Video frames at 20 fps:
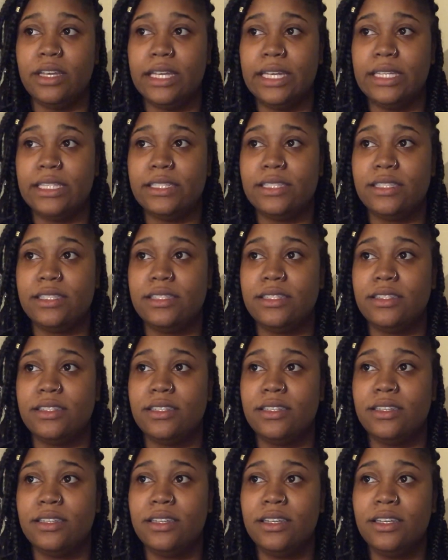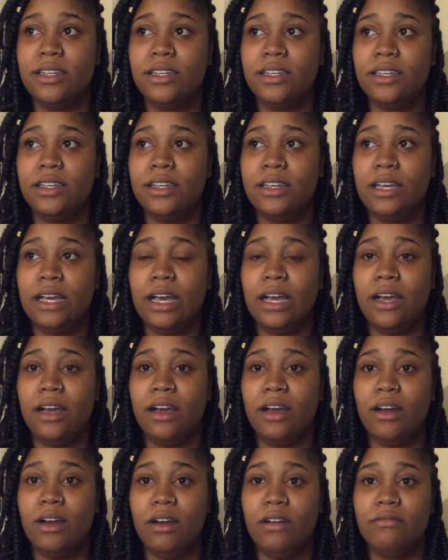is
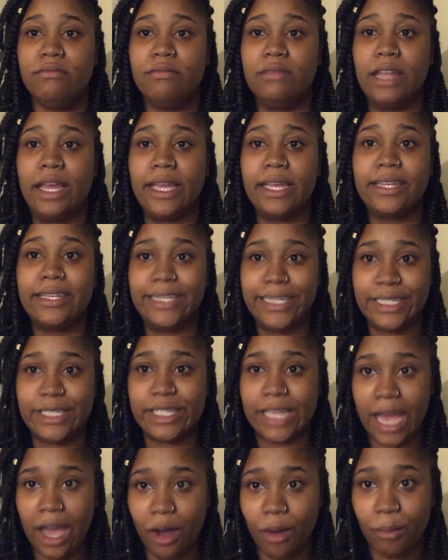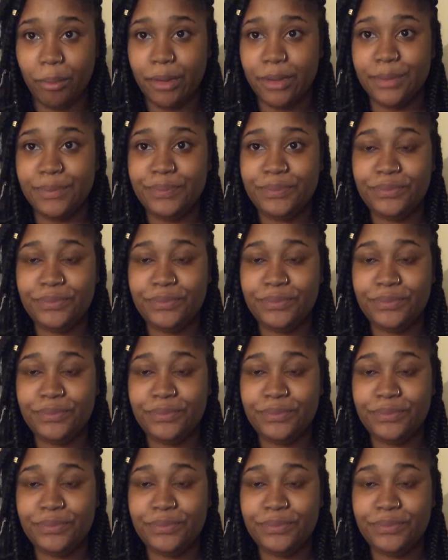like needs help.